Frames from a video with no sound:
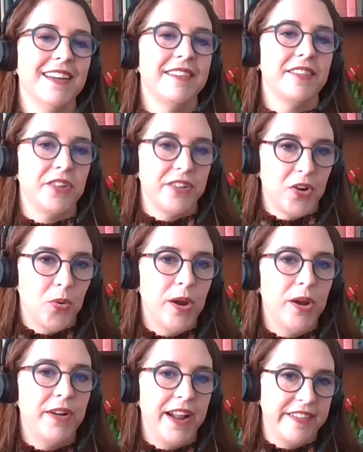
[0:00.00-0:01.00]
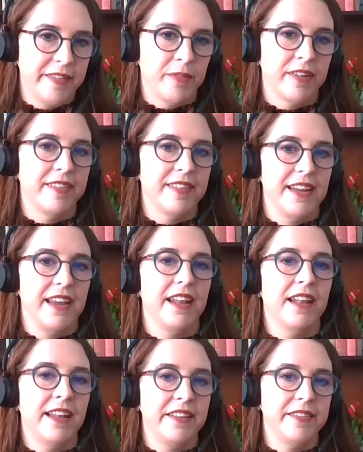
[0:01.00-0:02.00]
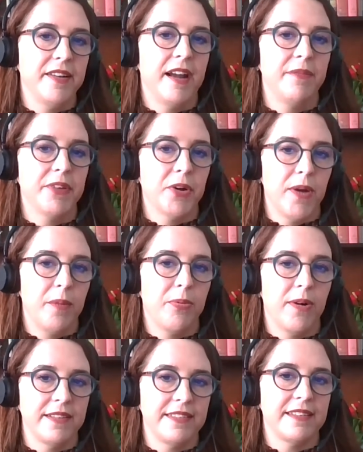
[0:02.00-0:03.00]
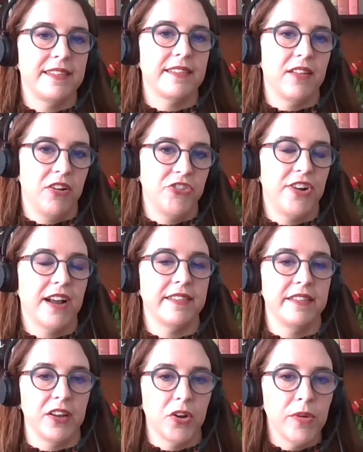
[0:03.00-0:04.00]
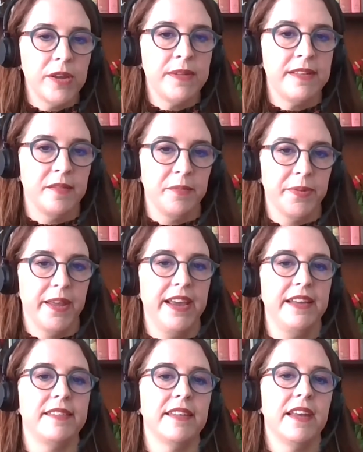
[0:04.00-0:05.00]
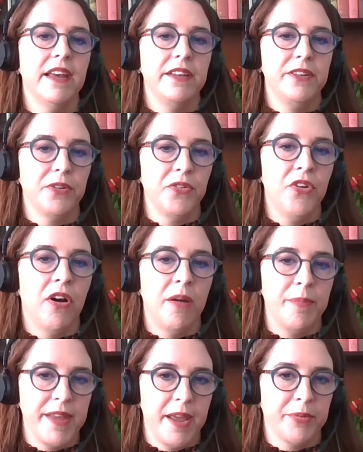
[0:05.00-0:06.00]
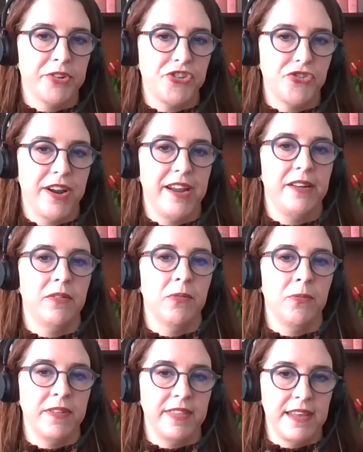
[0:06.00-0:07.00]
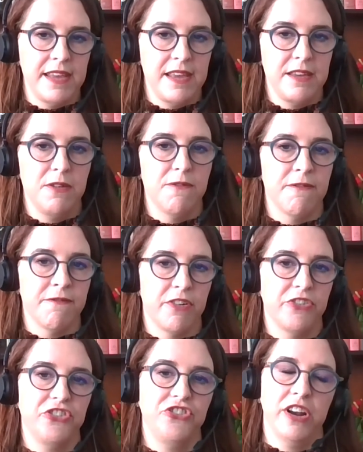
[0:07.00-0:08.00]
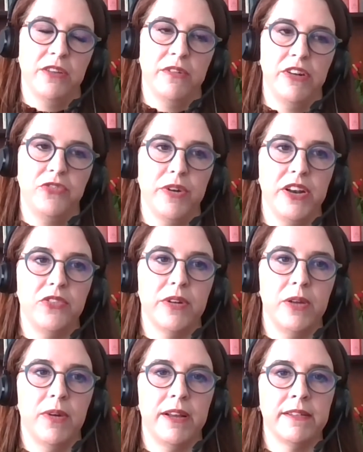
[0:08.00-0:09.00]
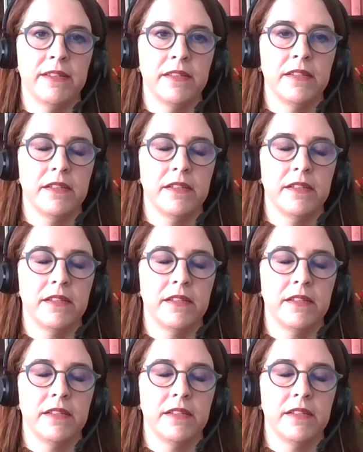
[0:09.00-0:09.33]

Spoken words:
So to quote HMRC, unless you have the correct processes, contracts, and agreements in place, you'll not be able to trade with the EU from 1st of January 2021.